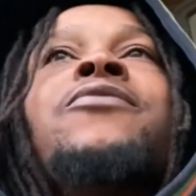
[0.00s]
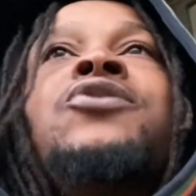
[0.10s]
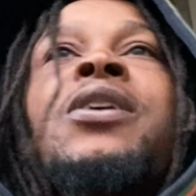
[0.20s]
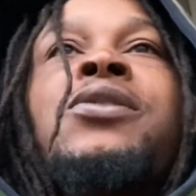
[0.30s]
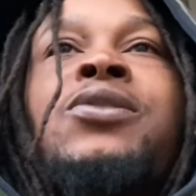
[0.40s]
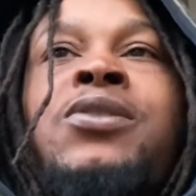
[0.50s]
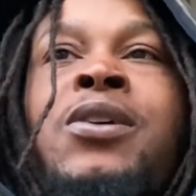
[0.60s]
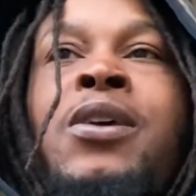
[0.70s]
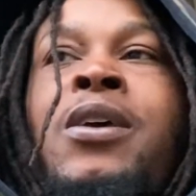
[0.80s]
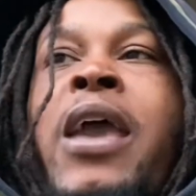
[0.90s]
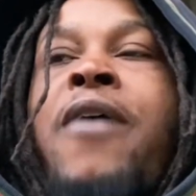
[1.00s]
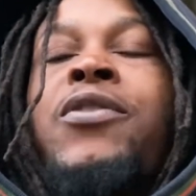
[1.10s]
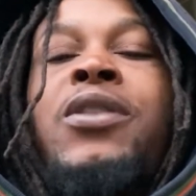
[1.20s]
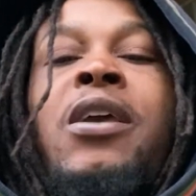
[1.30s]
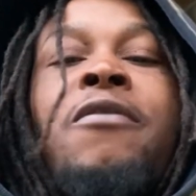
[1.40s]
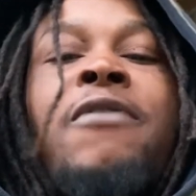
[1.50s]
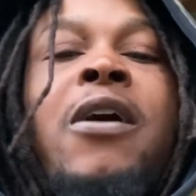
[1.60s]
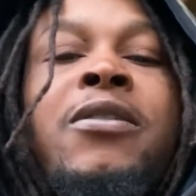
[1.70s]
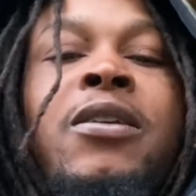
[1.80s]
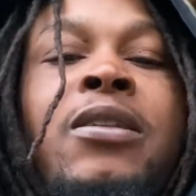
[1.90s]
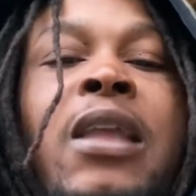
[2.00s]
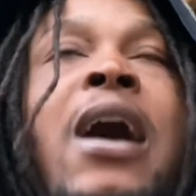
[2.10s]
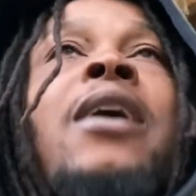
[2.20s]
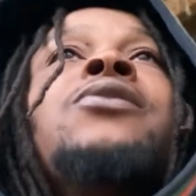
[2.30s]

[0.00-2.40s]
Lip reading: just everything falling in line.